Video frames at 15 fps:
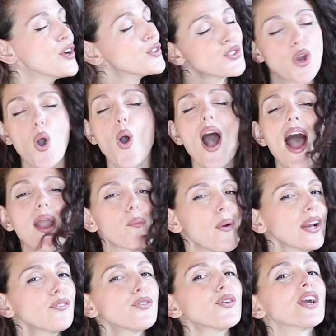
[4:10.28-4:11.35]
So I
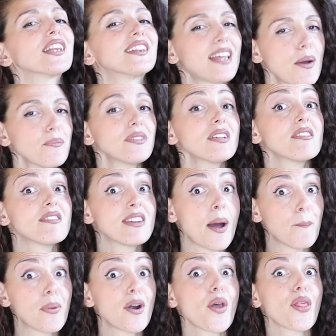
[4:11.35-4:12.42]
went for attempt
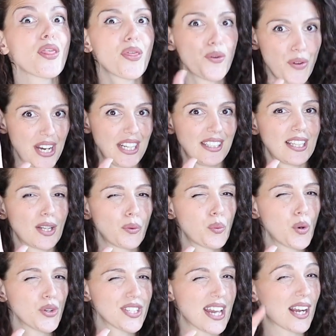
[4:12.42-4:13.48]
number three, that
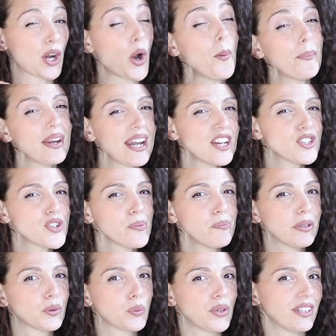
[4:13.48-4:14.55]
was a combination
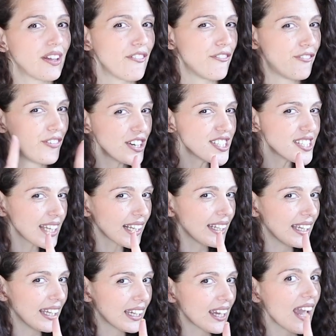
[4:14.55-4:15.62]
between the first
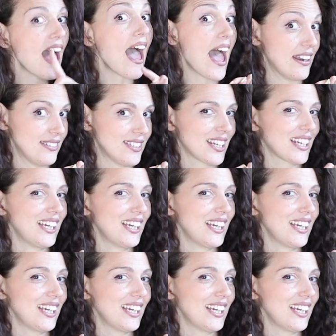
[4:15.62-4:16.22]
technique and the